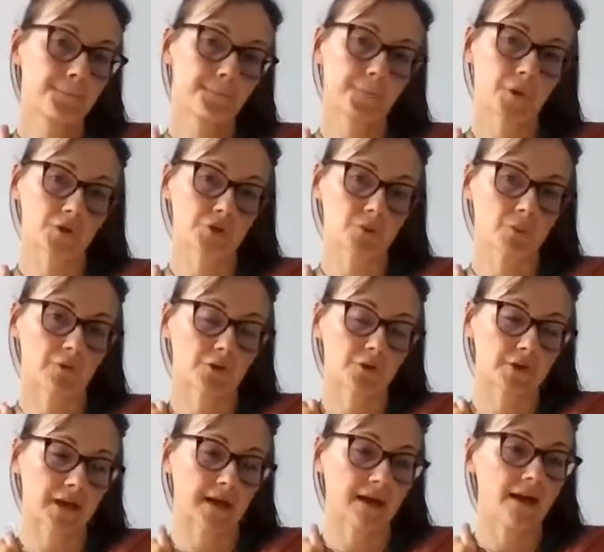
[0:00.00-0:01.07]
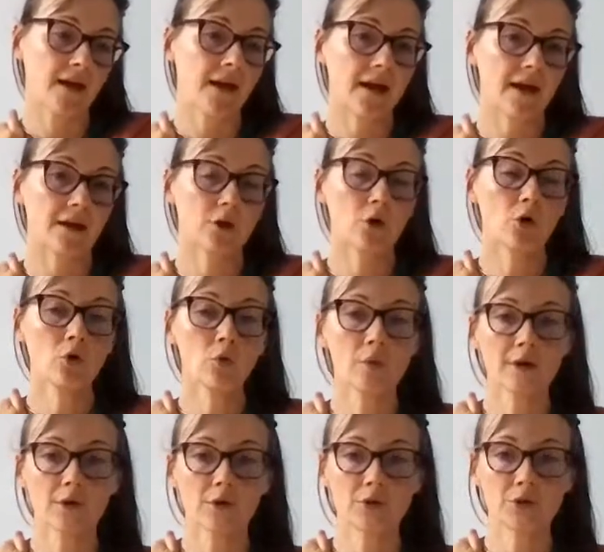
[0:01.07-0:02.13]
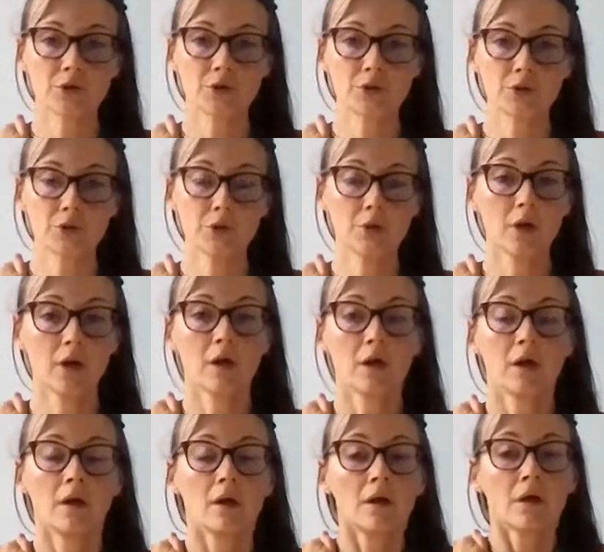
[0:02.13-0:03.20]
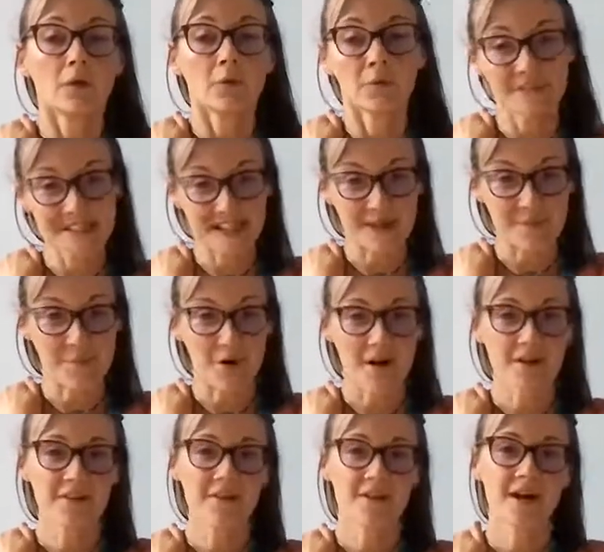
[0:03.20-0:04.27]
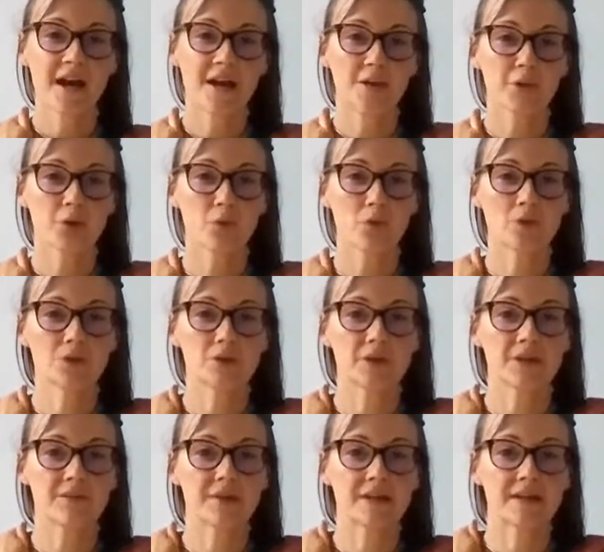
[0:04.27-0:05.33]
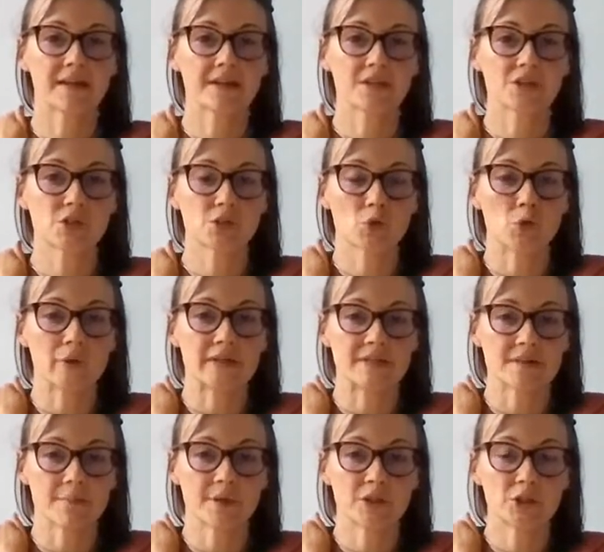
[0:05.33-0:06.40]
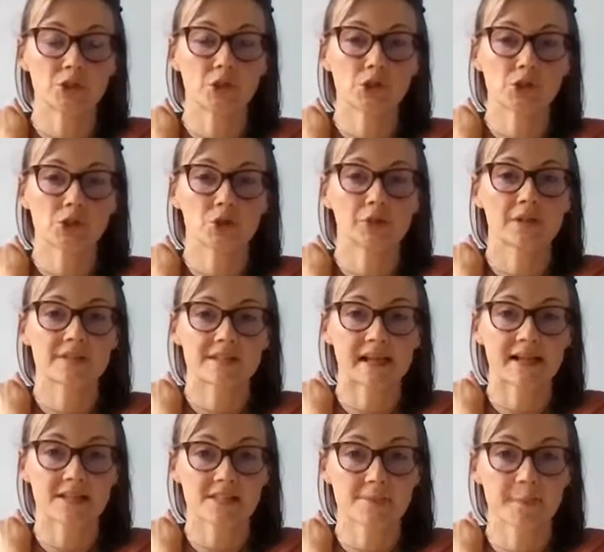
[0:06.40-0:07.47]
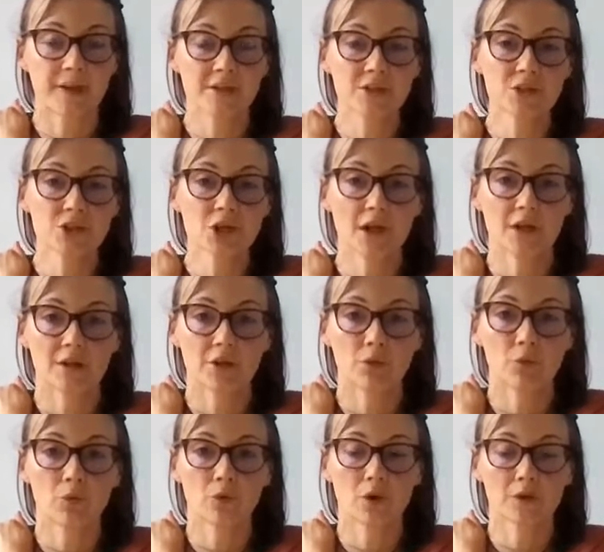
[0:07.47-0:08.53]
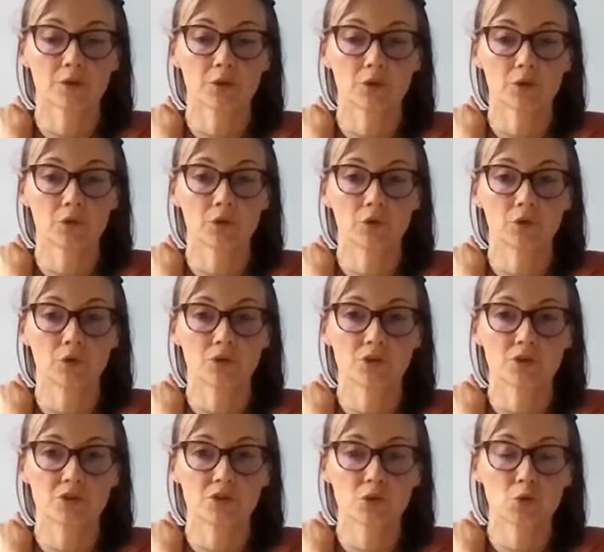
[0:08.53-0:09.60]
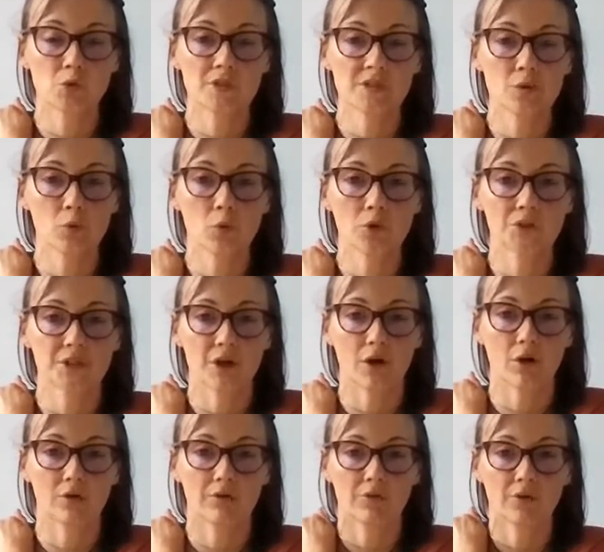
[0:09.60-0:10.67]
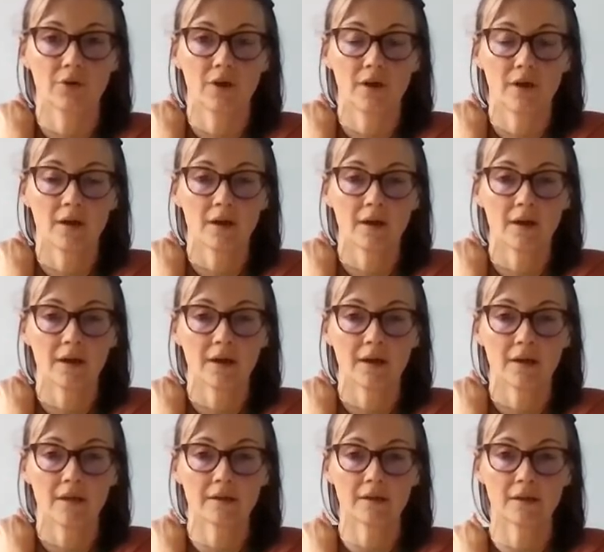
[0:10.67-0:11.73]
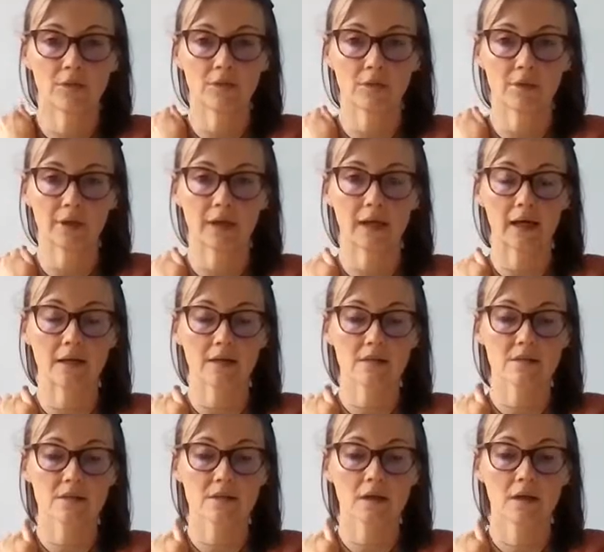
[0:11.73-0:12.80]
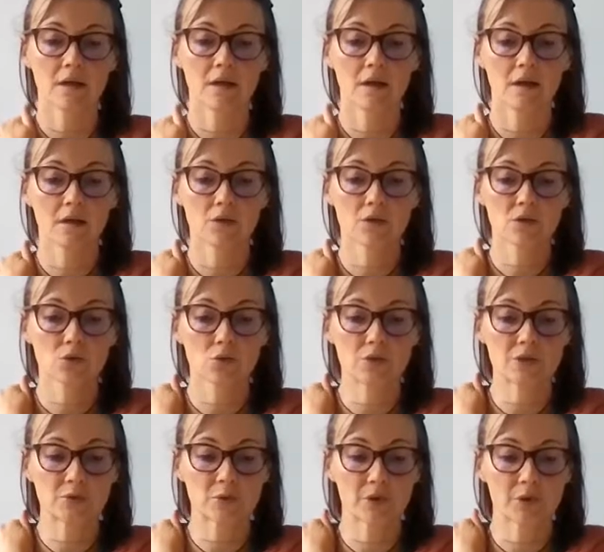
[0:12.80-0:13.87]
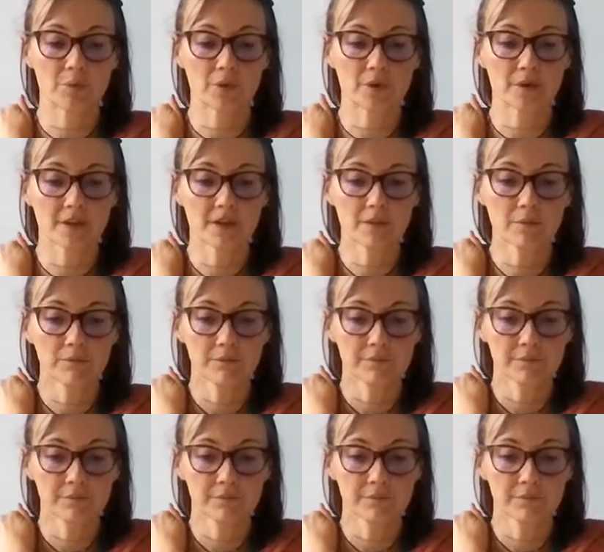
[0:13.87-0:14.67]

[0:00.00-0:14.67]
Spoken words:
bottom of your neck. And all we're going to do, we take a breath and you want to give it a nice squeeze. Imagine your shoulders like a sponge and you want to squeeze the water off and then relax. Squeeze when you breathe in